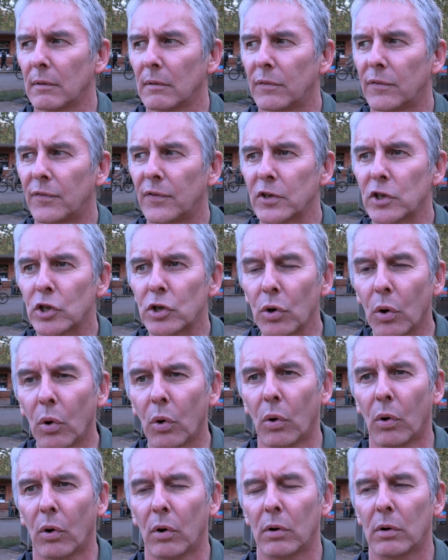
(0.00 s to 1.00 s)
for
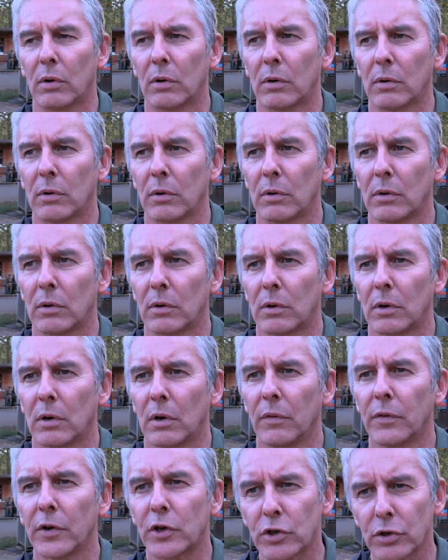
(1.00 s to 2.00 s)
sure
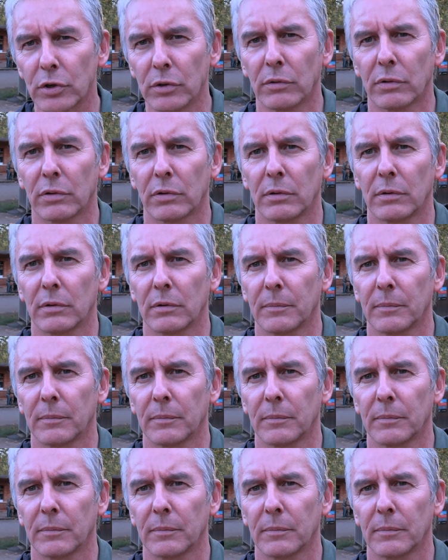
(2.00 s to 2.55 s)
the truth?